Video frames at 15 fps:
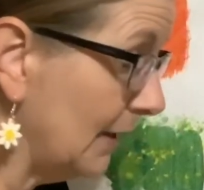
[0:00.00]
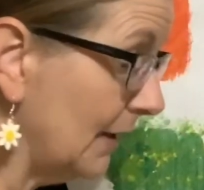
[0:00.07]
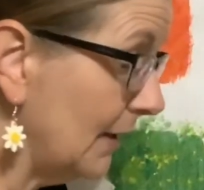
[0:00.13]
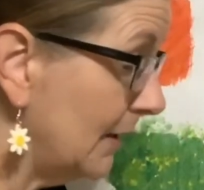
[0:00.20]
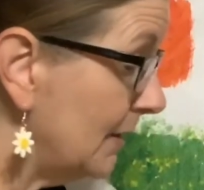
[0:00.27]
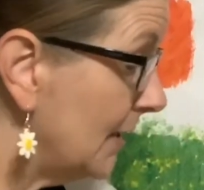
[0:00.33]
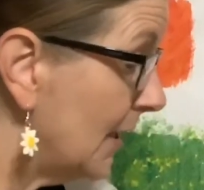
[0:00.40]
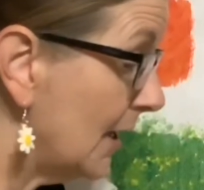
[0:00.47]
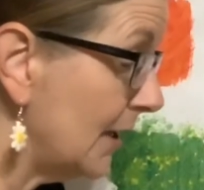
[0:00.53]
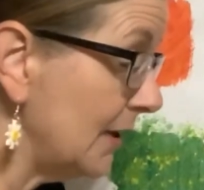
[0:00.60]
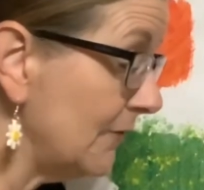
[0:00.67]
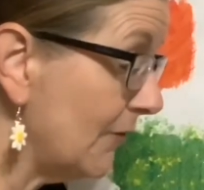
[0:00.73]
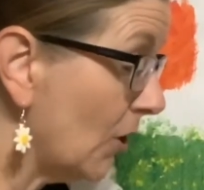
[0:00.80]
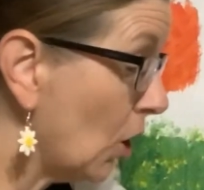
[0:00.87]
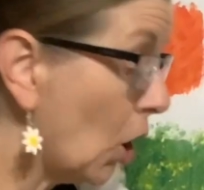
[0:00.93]
None
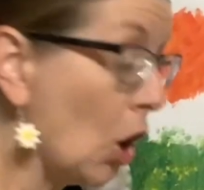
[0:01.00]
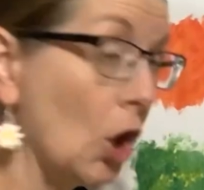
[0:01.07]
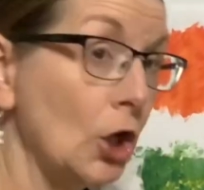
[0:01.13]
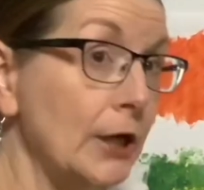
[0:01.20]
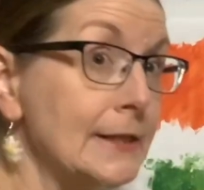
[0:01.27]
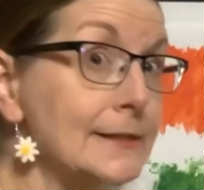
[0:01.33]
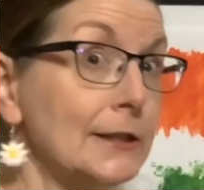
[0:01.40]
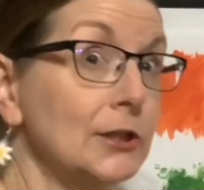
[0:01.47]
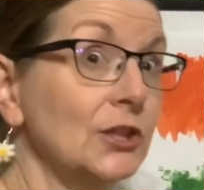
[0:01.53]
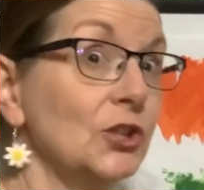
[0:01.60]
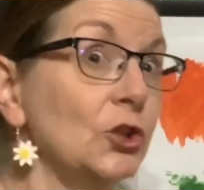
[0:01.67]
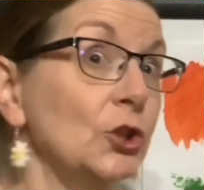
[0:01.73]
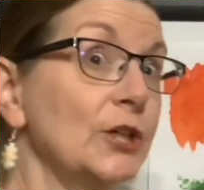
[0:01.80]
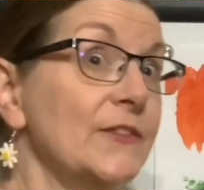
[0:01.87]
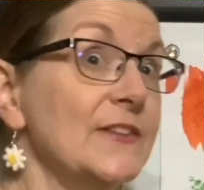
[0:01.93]
of our art is going to
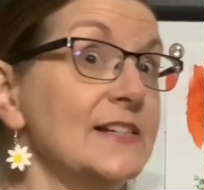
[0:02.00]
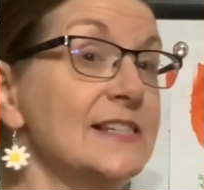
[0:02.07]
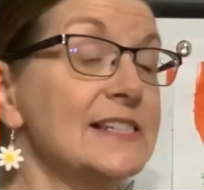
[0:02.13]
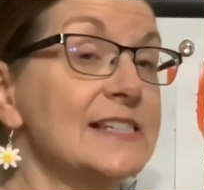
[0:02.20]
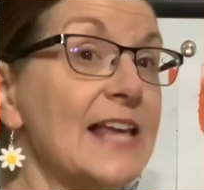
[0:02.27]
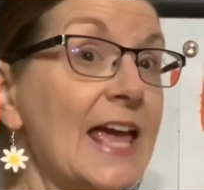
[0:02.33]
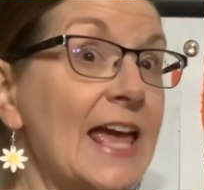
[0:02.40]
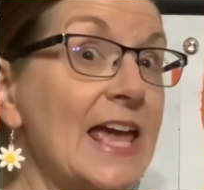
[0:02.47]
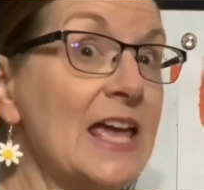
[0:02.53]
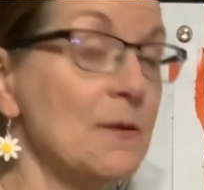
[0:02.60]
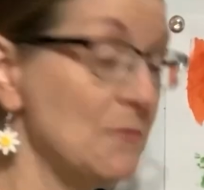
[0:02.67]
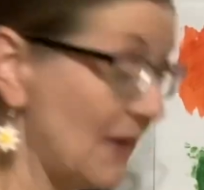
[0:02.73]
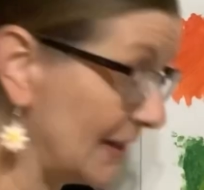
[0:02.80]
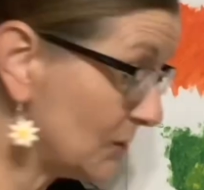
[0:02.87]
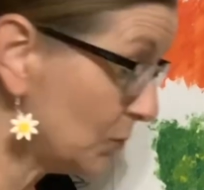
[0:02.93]
look the same.
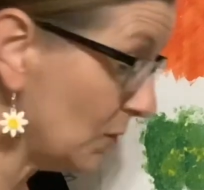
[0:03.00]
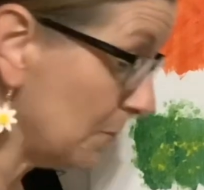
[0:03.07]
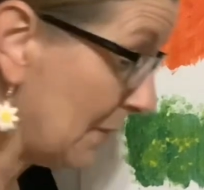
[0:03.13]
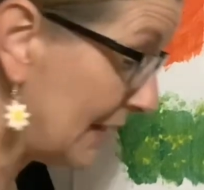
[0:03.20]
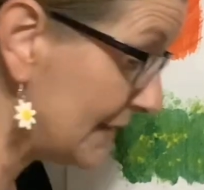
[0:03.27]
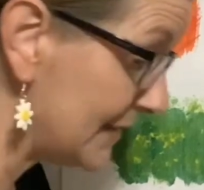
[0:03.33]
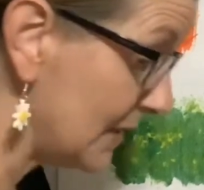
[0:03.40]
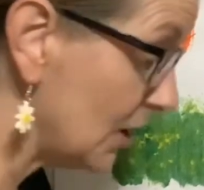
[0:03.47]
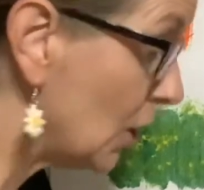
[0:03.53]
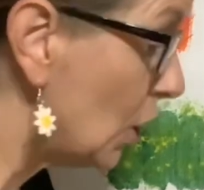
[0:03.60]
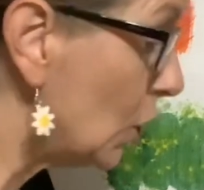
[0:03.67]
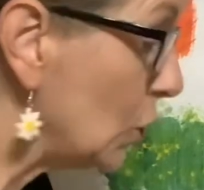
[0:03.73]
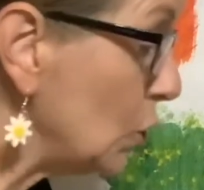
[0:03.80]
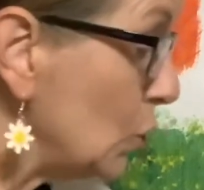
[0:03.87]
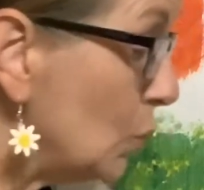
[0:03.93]
That's what makes it
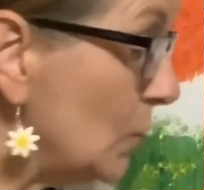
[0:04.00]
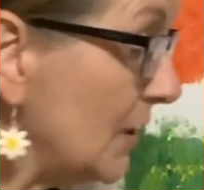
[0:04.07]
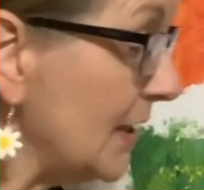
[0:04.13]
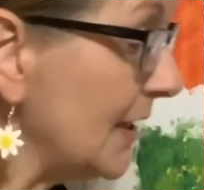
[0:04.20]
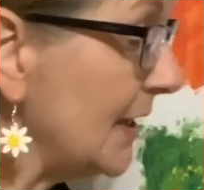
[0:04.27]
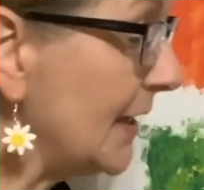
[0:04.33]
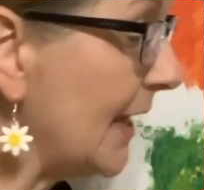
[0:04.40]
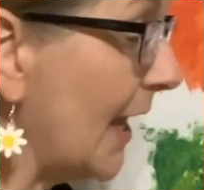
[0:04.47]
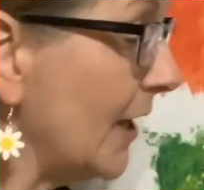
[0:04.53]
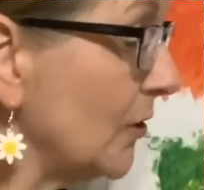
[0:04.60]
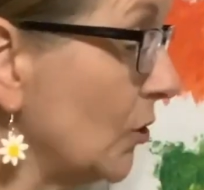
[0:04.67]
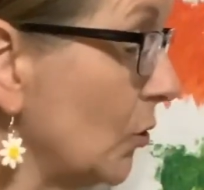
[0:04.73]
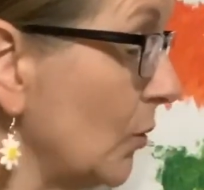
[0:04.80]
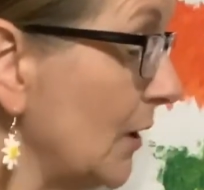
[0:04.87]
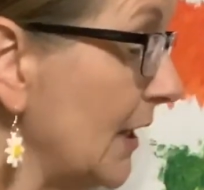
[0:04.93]
unique and
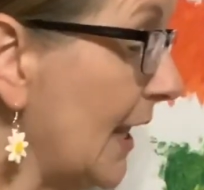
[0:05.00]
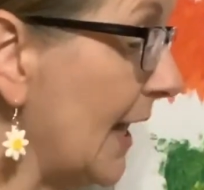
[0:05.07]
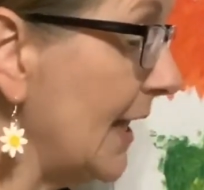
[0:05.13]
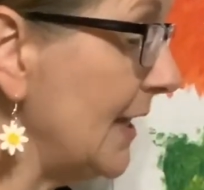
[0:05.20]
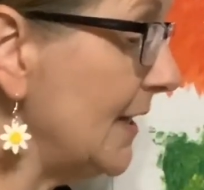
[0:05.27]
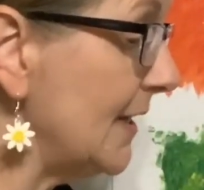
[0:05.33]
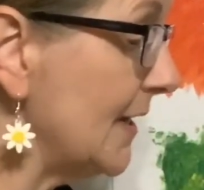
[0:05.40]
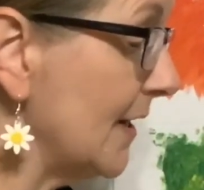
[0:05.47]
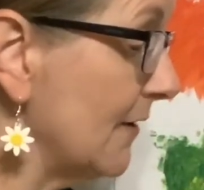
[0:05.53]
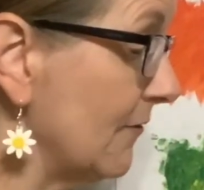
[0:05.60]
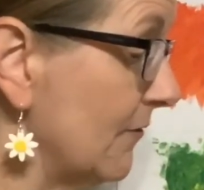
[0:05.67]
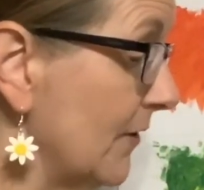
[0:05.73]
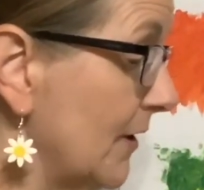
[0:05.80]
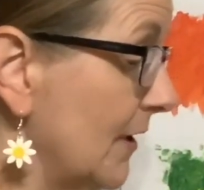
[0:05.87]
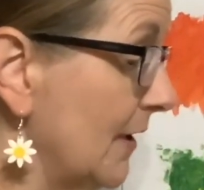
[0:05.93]
creative.
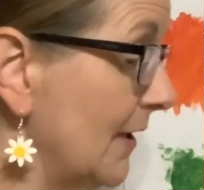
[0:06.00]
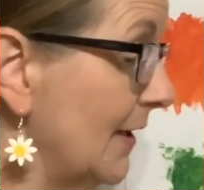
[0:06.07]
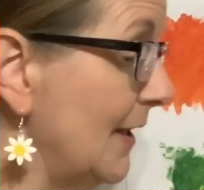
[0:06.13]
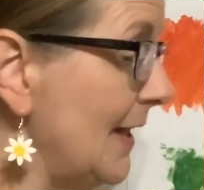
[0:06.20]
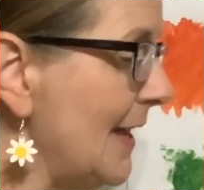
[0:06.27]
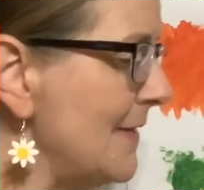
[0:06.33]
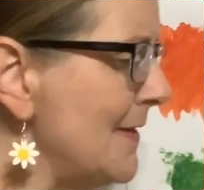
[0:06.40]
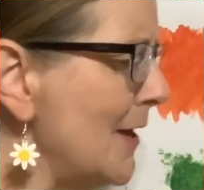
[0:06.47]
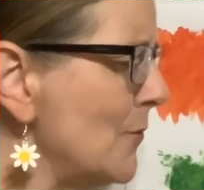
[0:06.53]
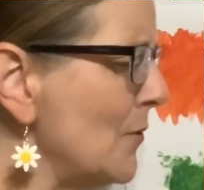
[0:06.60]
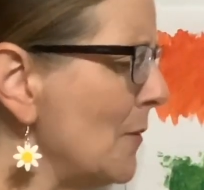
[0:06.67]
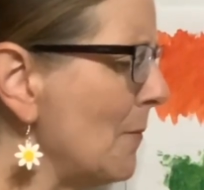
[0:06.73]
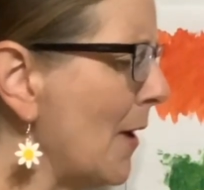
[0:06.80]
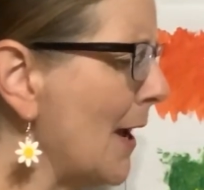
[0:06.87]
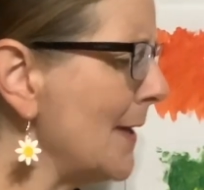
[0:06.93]
And then
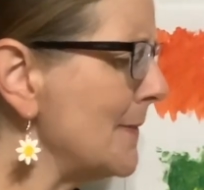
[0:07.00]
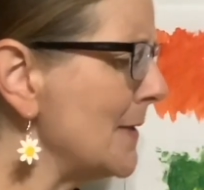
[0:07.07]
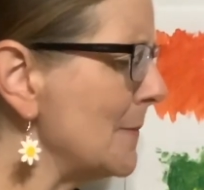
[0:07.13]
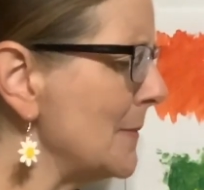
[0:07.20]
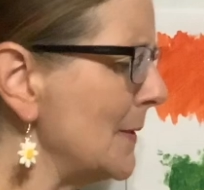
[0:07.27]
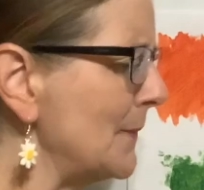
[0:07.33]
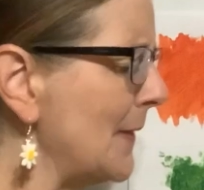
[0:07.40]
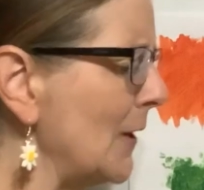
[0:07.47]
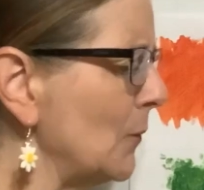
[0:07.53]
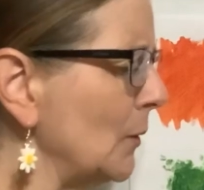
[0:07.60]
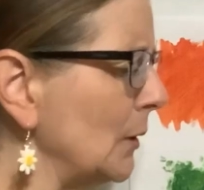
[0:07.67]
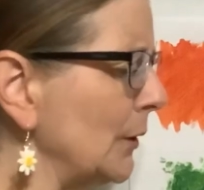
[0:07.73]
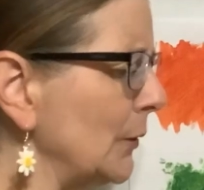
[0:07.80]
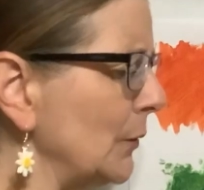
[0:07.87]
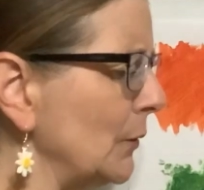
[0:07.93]
remind them that they were
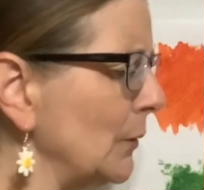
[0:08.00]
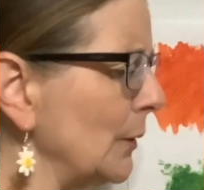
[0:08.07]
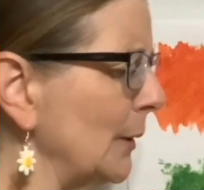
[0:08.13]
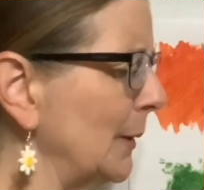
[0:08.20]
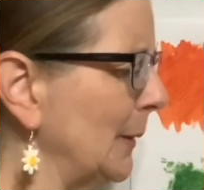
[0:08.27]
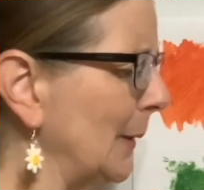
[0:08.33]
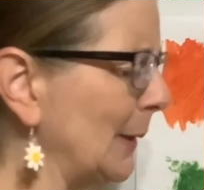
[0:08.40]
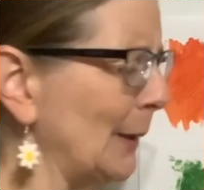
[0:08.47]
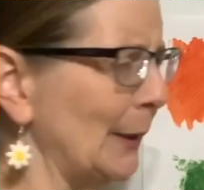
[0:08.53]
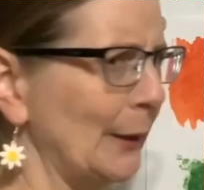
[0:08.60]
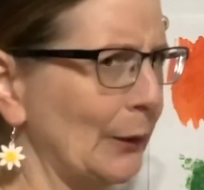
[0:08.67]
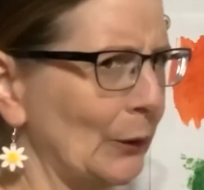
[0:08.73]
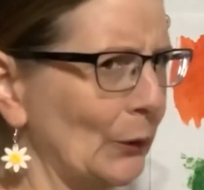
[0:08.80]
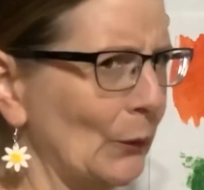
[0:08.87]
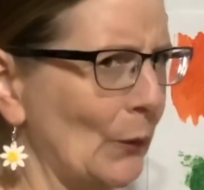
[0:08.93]
little
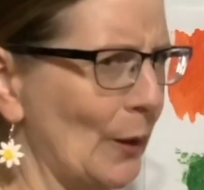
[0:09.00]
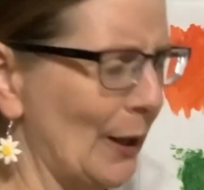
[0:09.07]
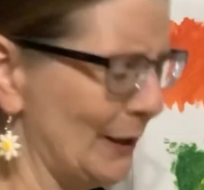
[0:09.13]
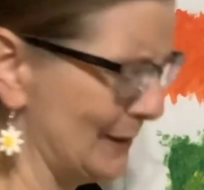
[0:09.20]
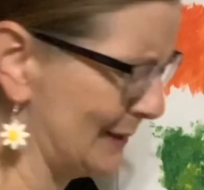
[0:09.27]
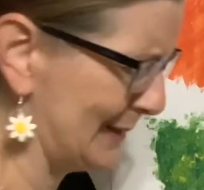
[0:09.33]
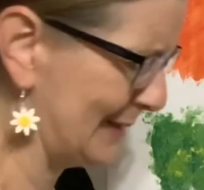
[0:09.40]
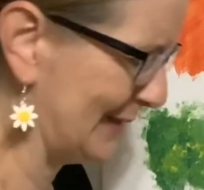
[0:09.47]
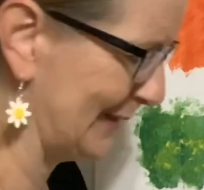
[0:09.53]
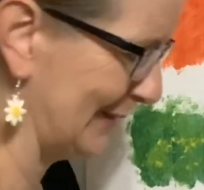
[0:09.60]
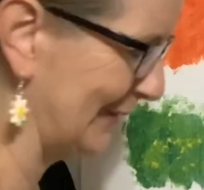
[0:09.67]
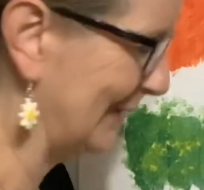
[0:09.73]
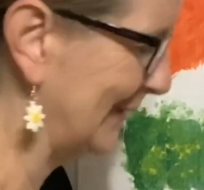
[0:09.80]
once too,